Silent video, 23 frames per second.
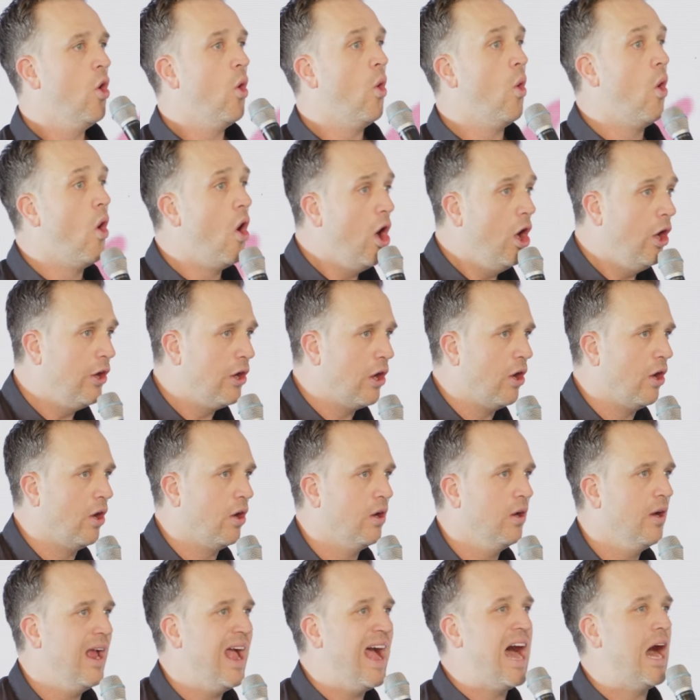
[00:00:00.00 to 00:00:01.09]

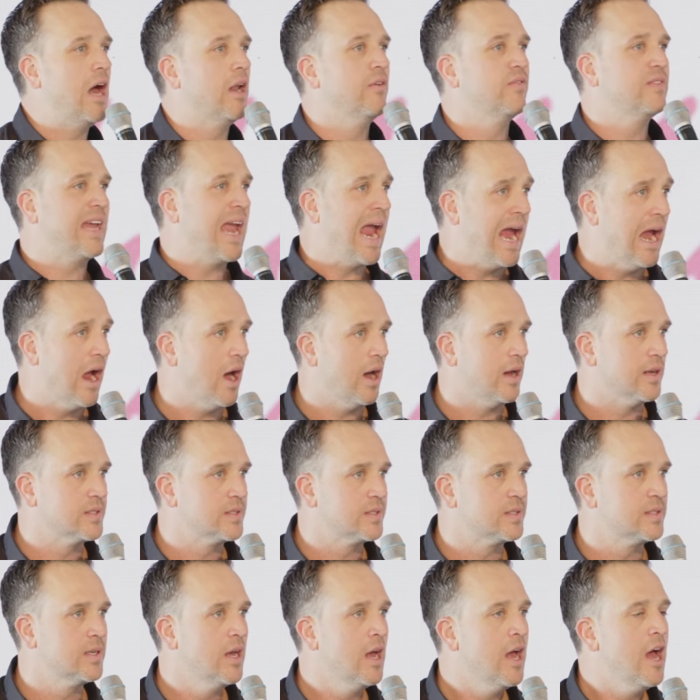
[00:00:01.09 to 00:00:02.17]
Order out of
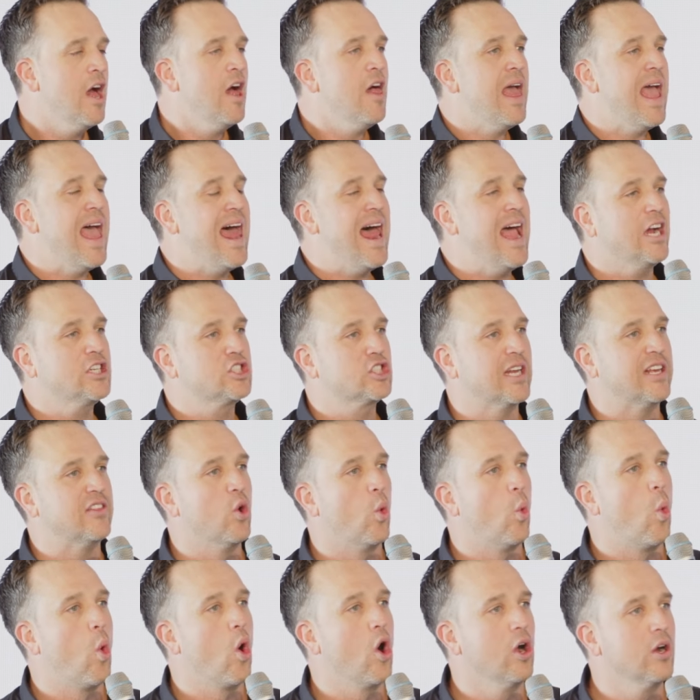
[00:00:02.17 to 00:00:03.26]
chaos. Actually, the
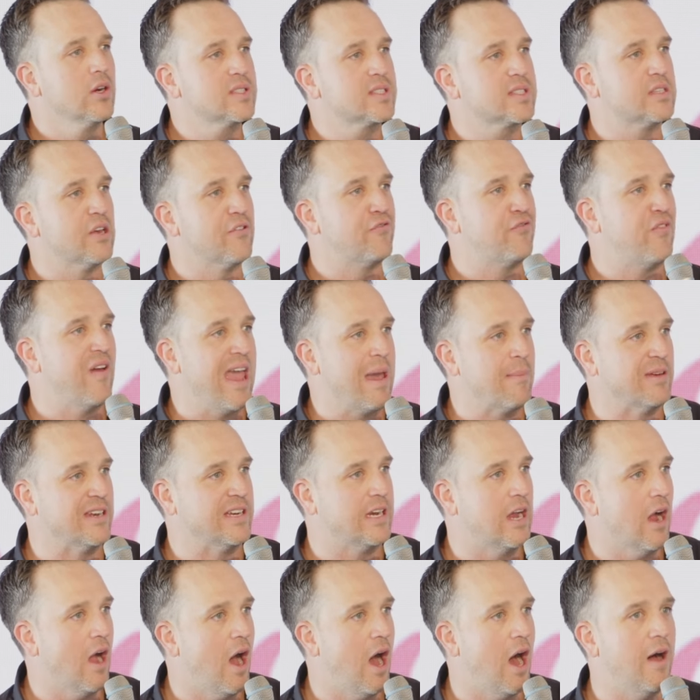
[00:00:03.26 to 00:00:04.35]
worse the famine
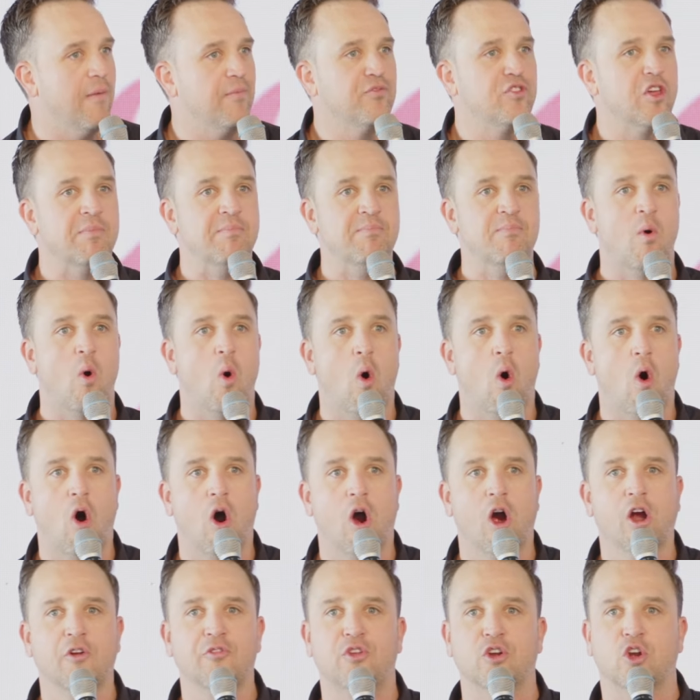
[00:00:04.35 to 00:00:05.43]
got, the
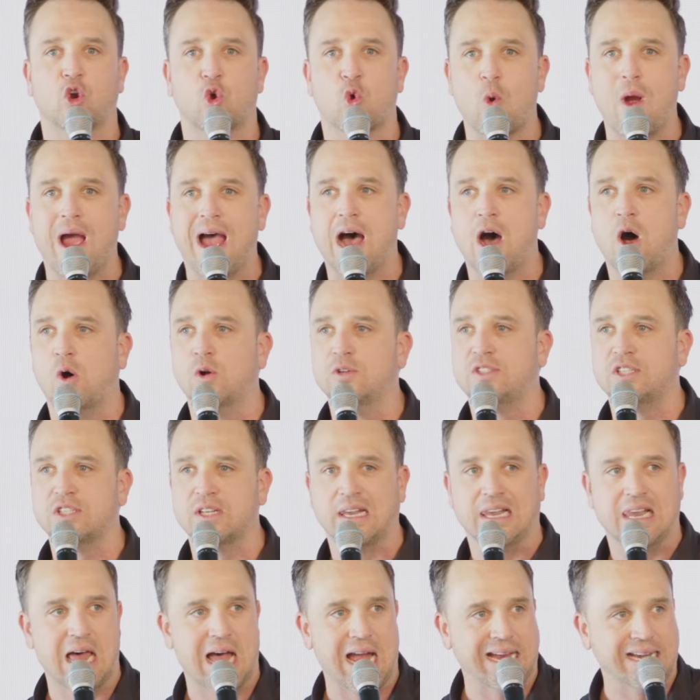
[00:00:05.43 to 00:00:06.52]
more the crowds
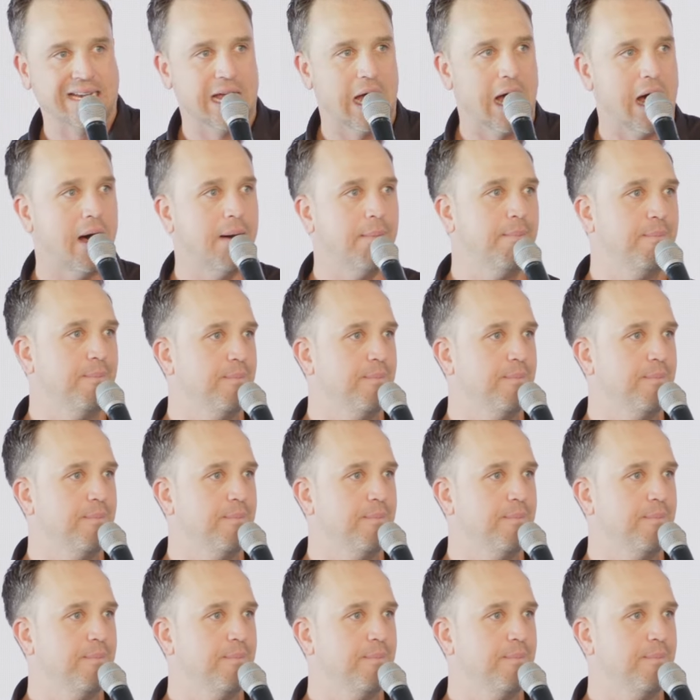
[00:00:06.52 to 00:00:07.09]
lined up.